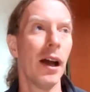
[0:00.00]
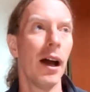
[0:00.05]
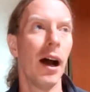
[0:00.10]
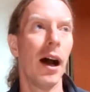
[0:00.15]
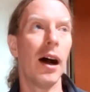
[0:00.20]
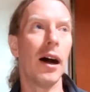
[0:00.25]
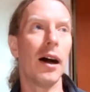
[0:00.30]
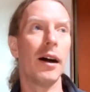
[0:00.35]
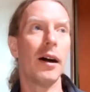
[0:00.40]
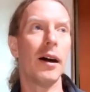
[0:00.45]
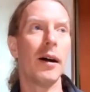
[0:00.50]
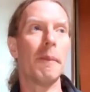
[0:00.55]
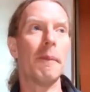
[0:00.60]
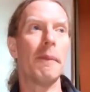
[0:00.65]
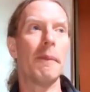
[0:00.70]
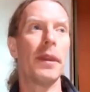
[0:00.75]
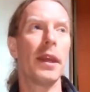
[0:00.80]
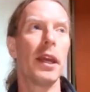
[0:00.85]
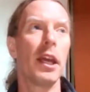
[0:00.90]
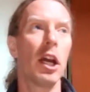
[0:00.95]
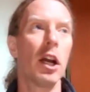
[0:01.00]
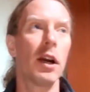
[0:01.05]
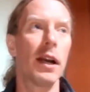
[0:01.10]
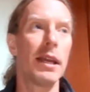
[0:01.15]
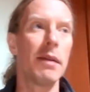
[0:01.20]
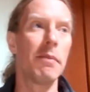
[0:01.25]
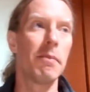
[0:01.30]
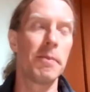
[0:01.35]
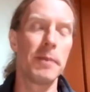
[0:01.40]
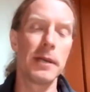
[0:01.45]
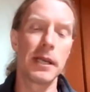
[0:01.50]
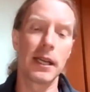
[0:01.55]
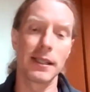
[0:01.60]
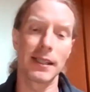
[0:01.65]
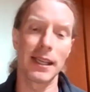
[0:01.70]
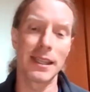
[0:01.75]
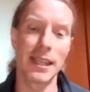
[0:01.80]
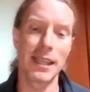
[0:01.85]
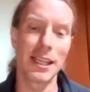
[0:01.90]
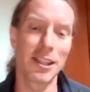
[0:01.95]
Um, because
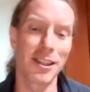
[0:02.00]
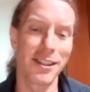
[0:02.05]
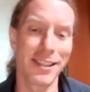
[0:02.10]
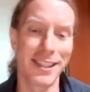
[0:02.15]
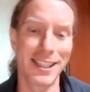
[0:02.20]
I think there's